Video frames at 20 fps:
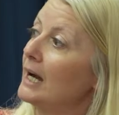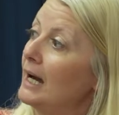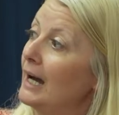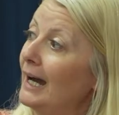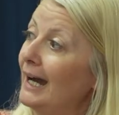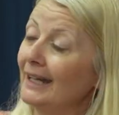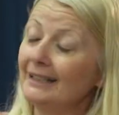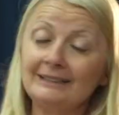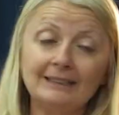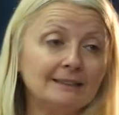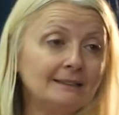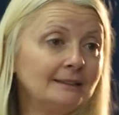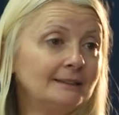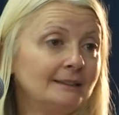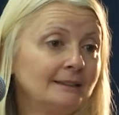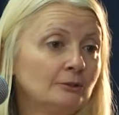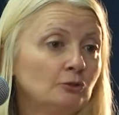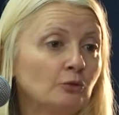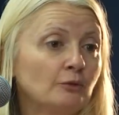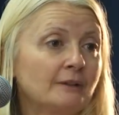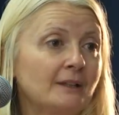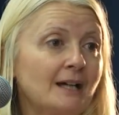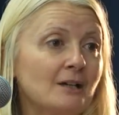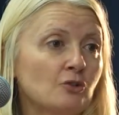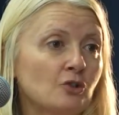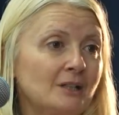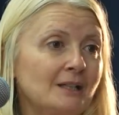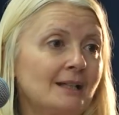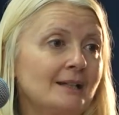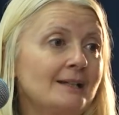I did it in
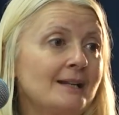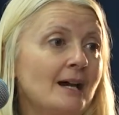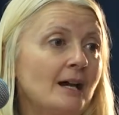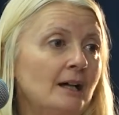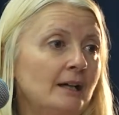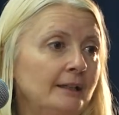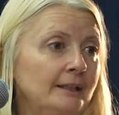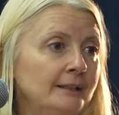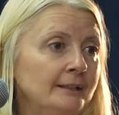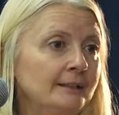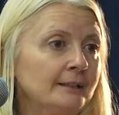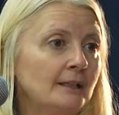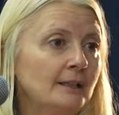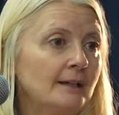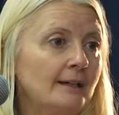2009.